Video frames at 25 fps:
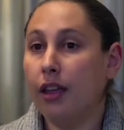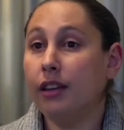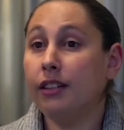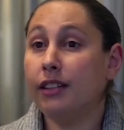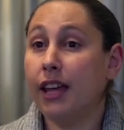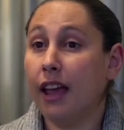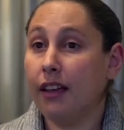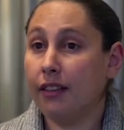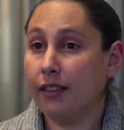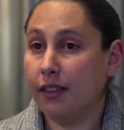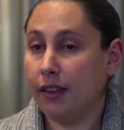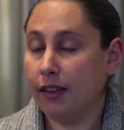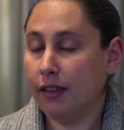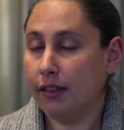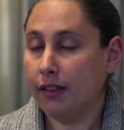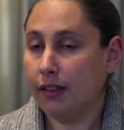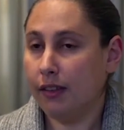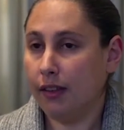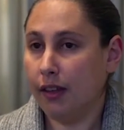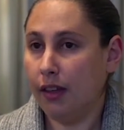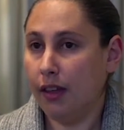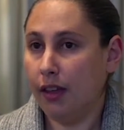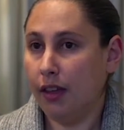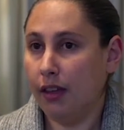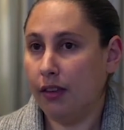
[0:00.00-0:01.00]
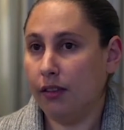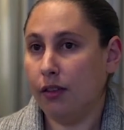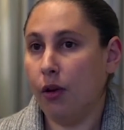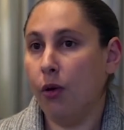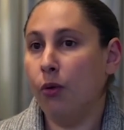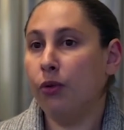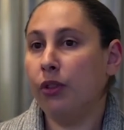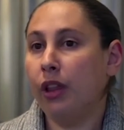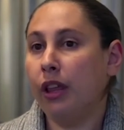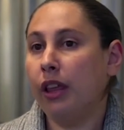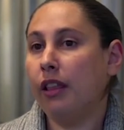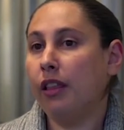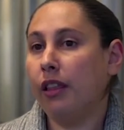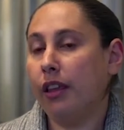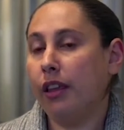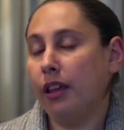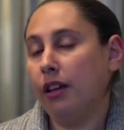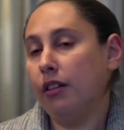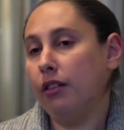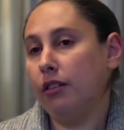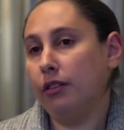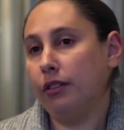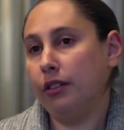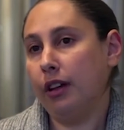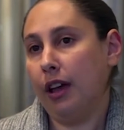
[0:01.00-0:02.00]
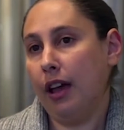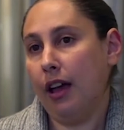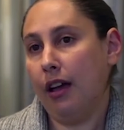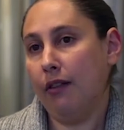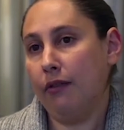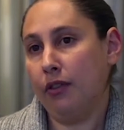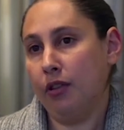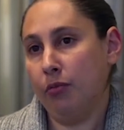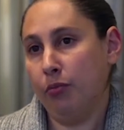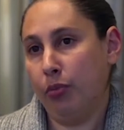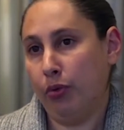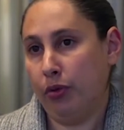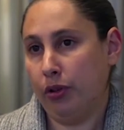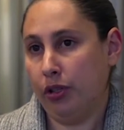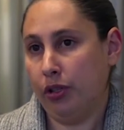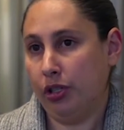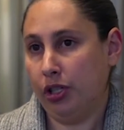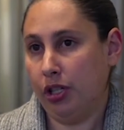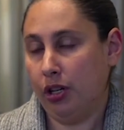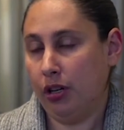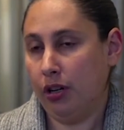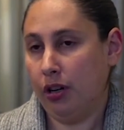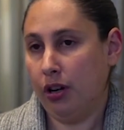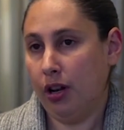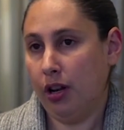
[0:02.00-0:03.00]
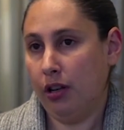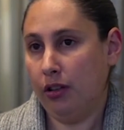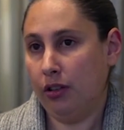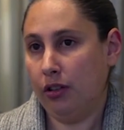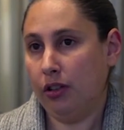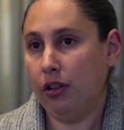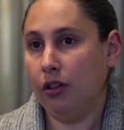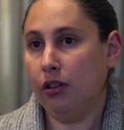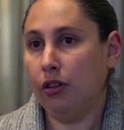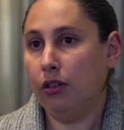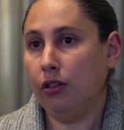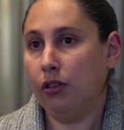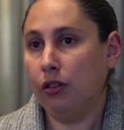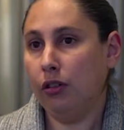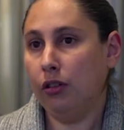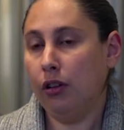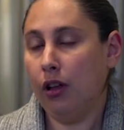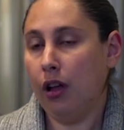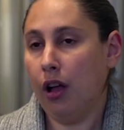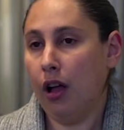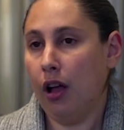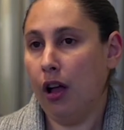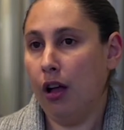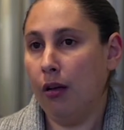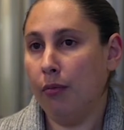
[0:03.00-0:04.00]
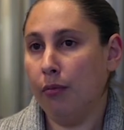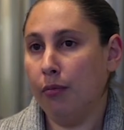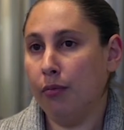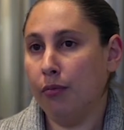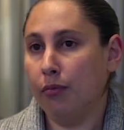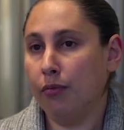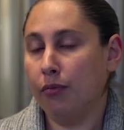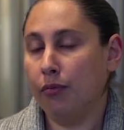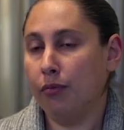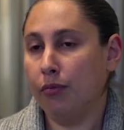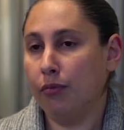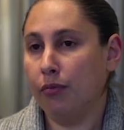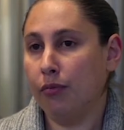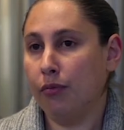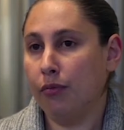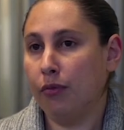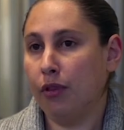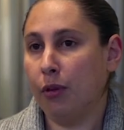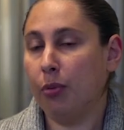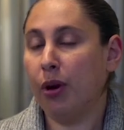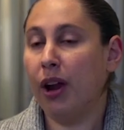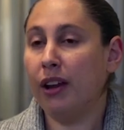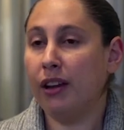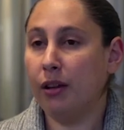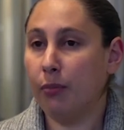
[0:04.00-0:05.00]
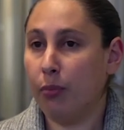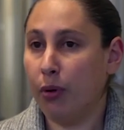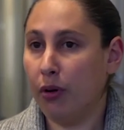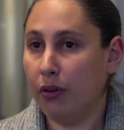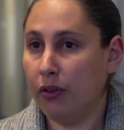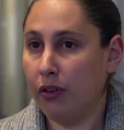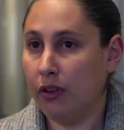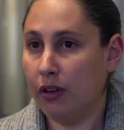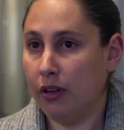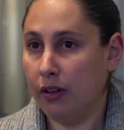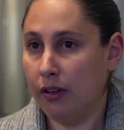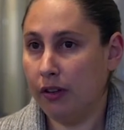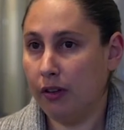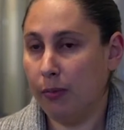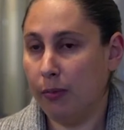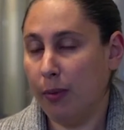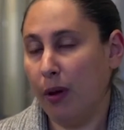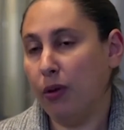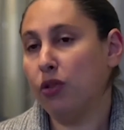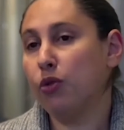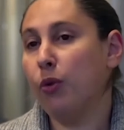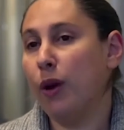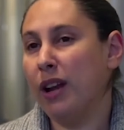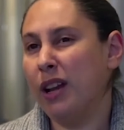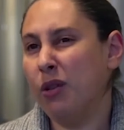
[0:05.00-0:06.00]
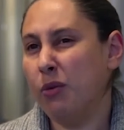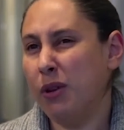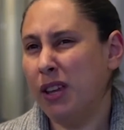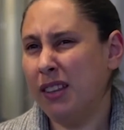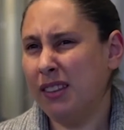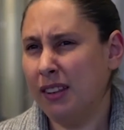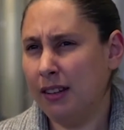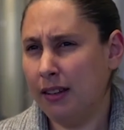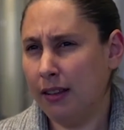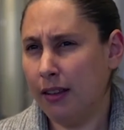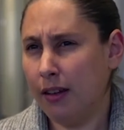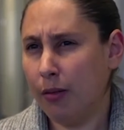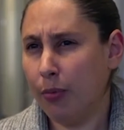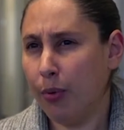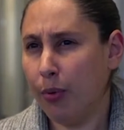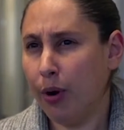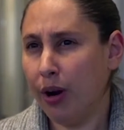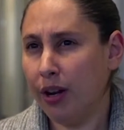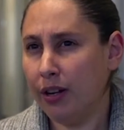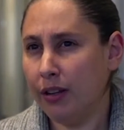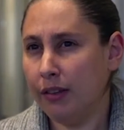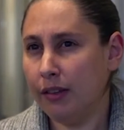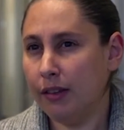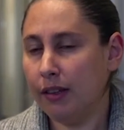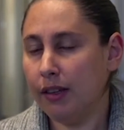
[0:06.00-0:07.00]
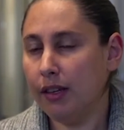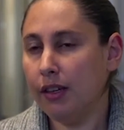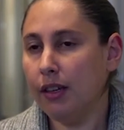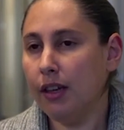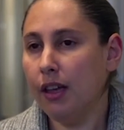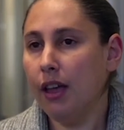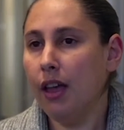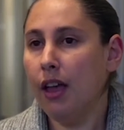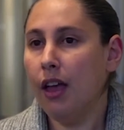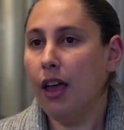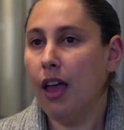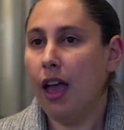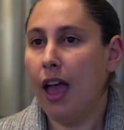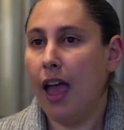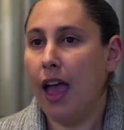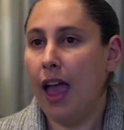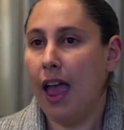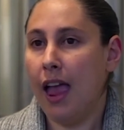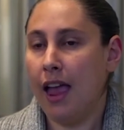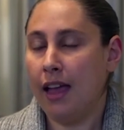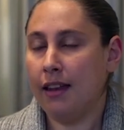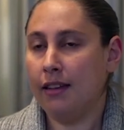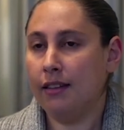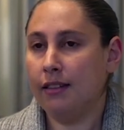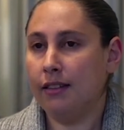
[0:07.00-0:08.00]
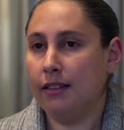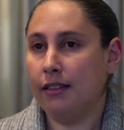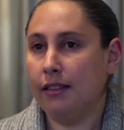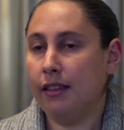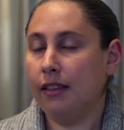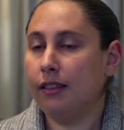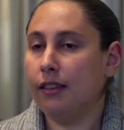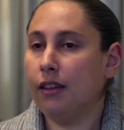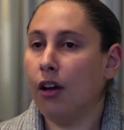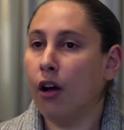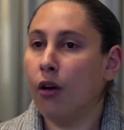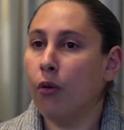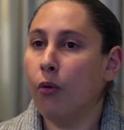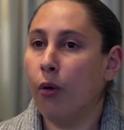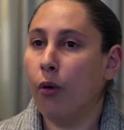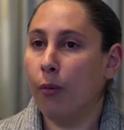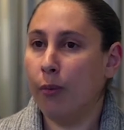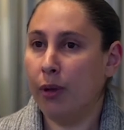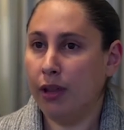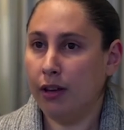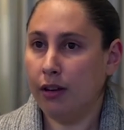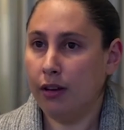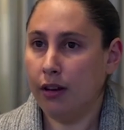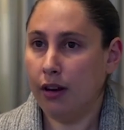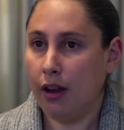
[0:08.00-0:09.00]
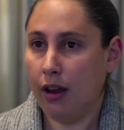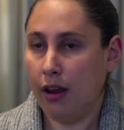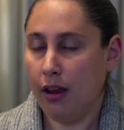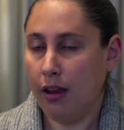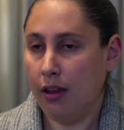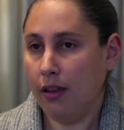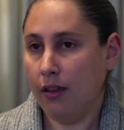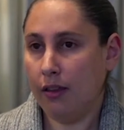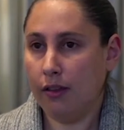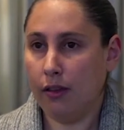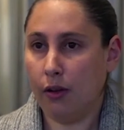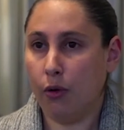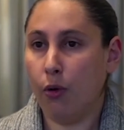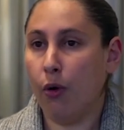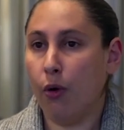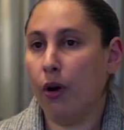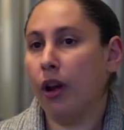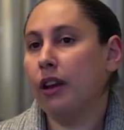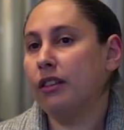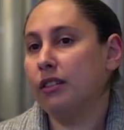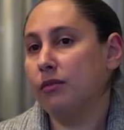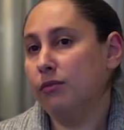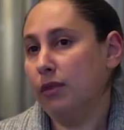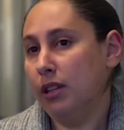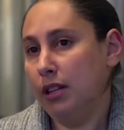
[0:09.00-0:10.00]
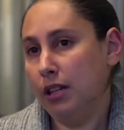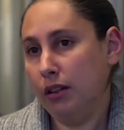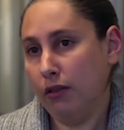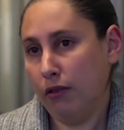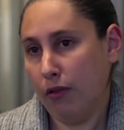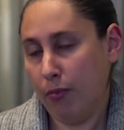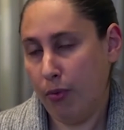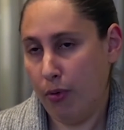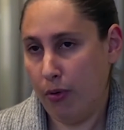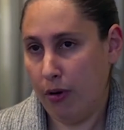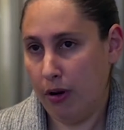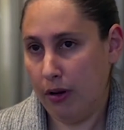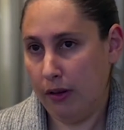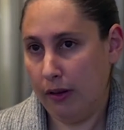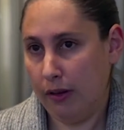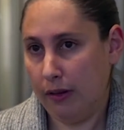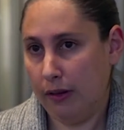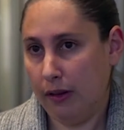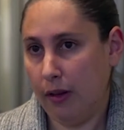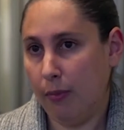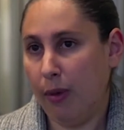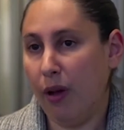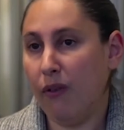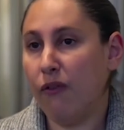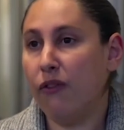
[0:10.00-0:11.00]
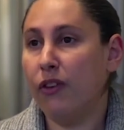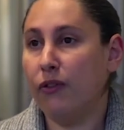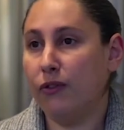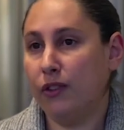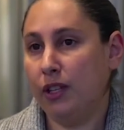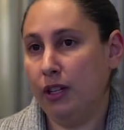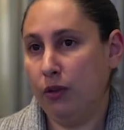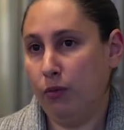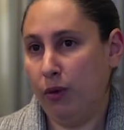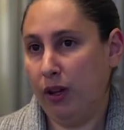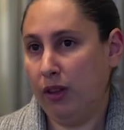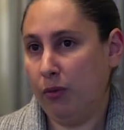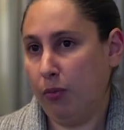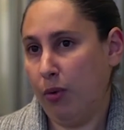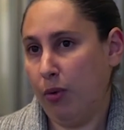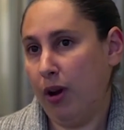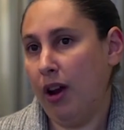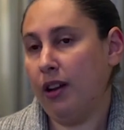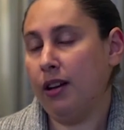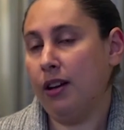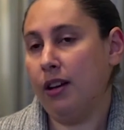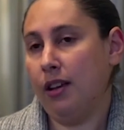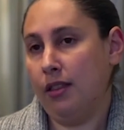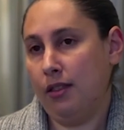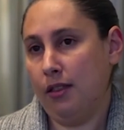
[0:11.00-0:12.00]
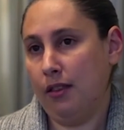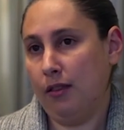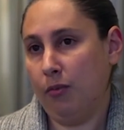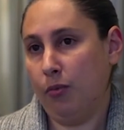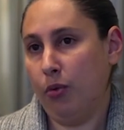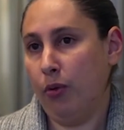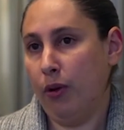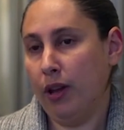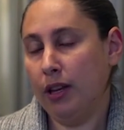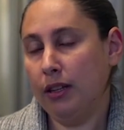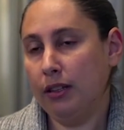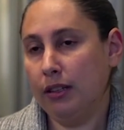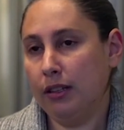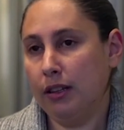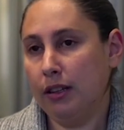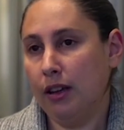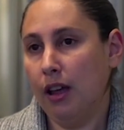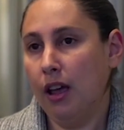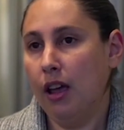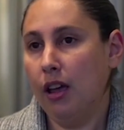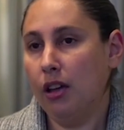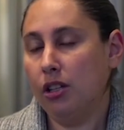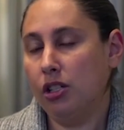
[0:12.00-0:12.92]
In Texas, it's only legal to have an abortion until the pregnant person is about 20 weeks into their pregnancy. And this young woman is, according to media reports, about 15 weeks pregnant at this point.